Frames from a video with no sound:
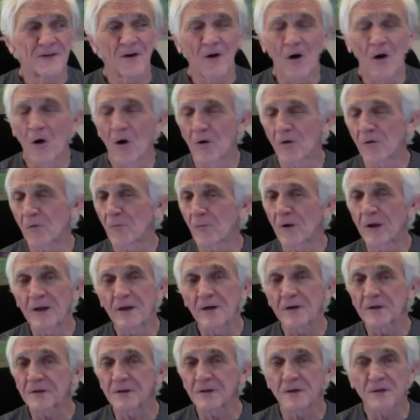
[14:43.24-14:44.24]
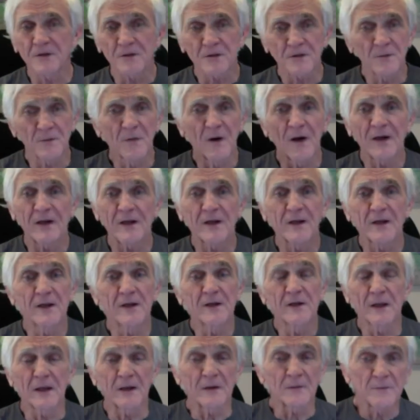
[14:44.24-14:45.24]
all the way into shamanic
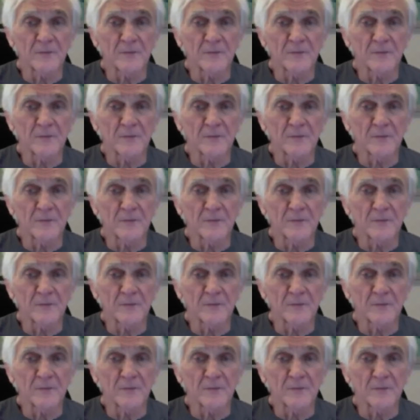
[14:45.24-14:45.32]
healing.